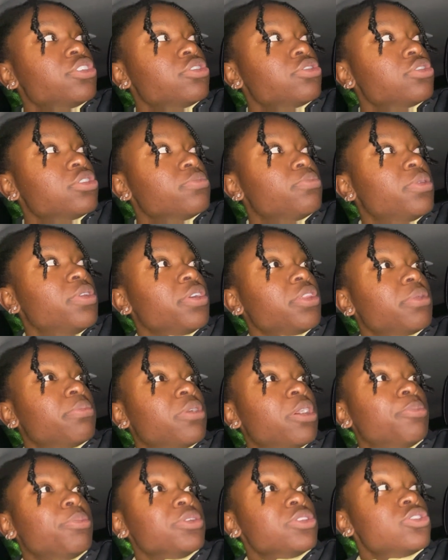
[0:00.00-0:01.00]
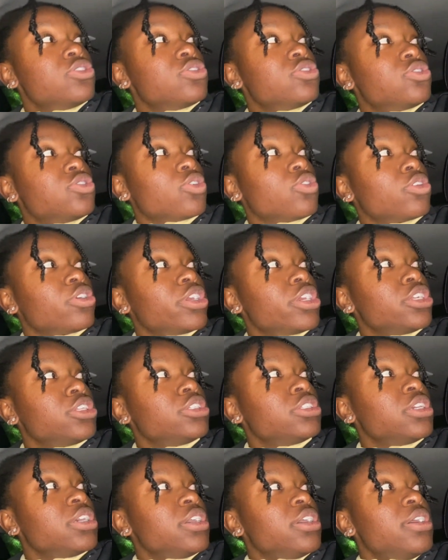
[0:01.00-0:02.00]
so she's putting them up in
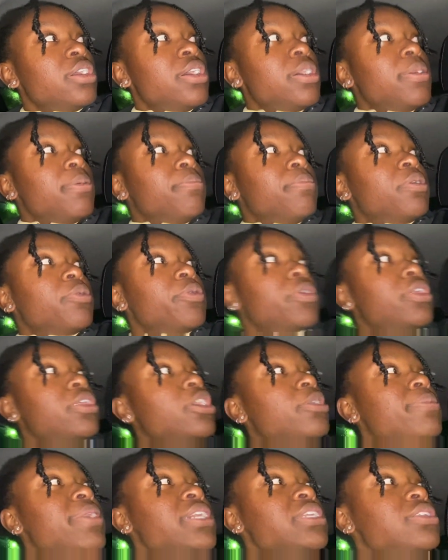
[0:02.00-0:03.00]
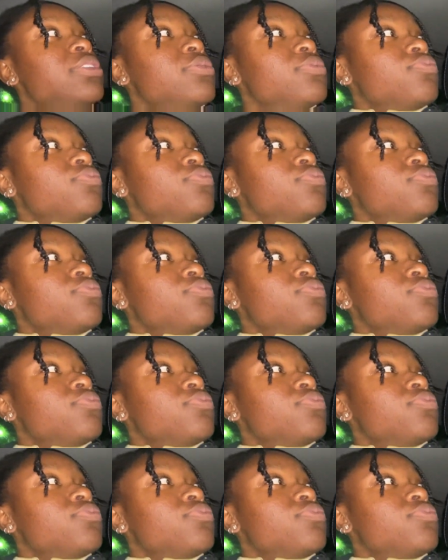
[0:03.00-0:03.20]
storage. But we're gonna go back to the